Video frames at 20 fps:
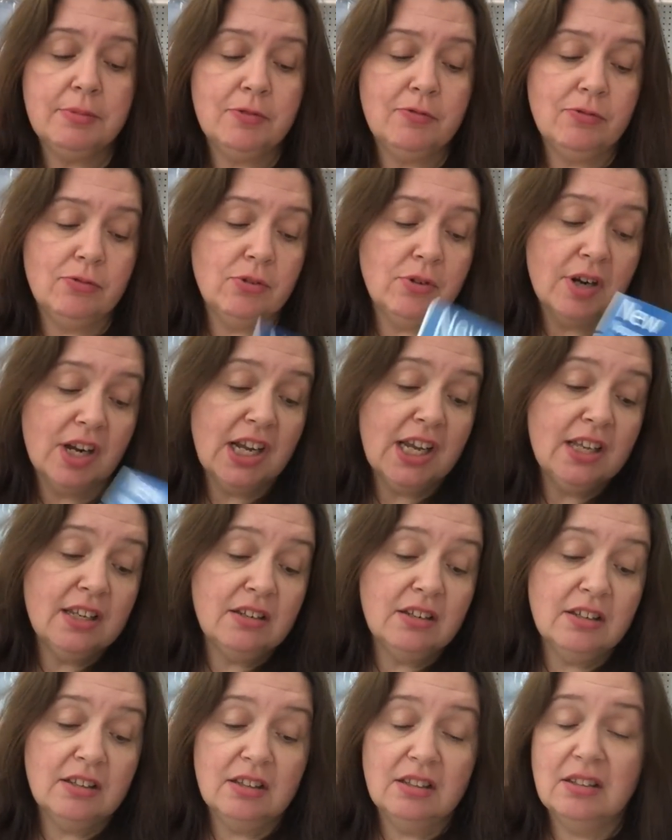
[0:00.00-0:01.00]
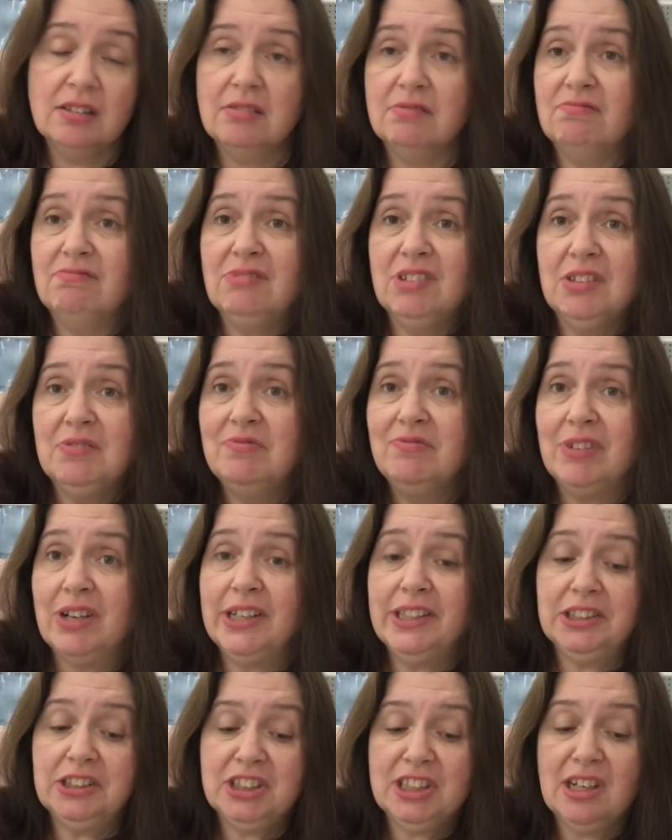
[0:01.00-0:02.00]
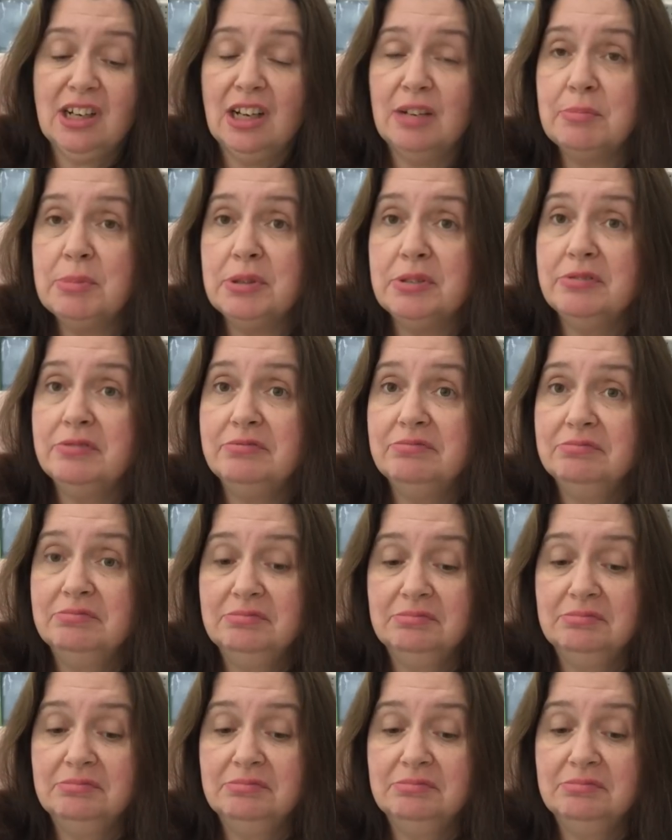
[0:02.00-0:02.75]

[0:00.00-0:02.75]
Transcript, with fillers: before, and it, it did a fine job of